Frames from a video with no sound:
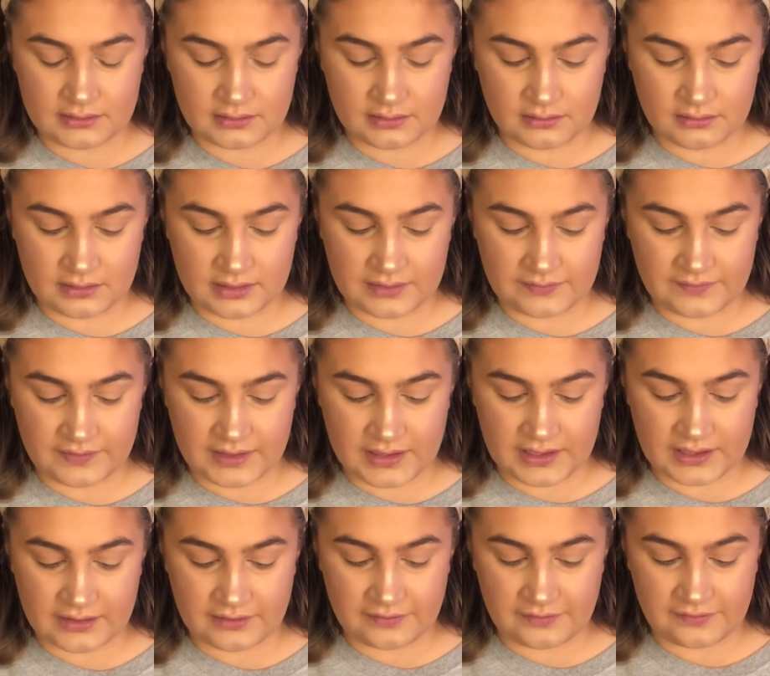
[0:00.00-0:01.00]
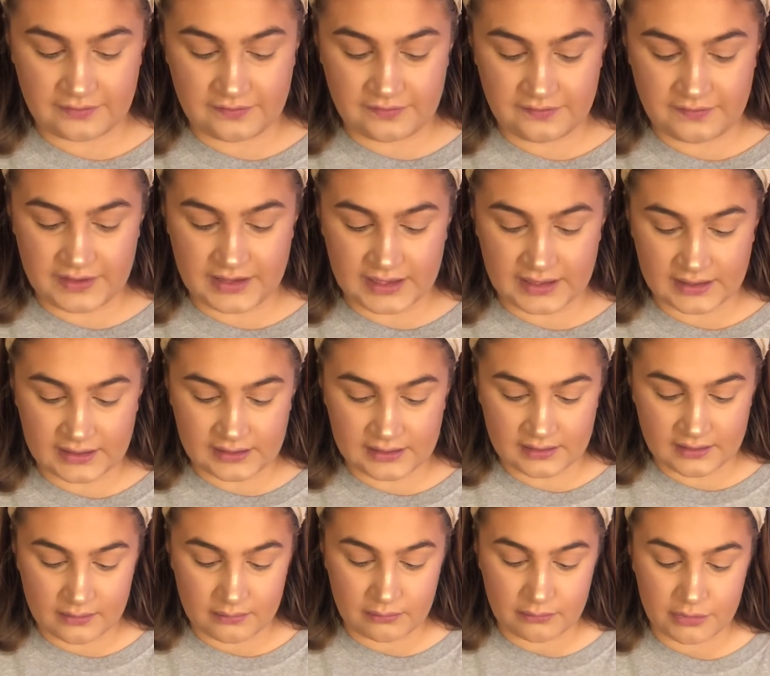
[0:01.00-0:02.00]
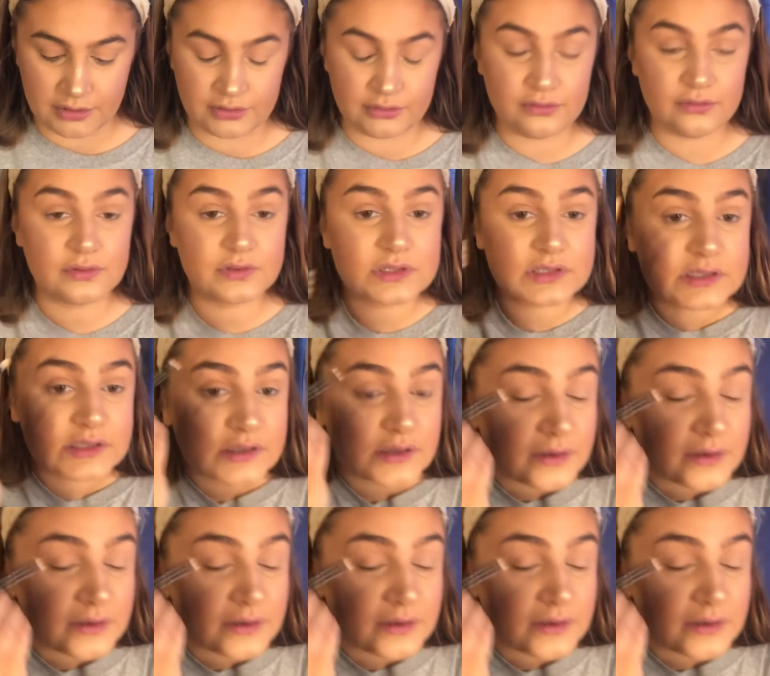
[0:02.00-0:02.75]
Oh, that felt like a thick mousse.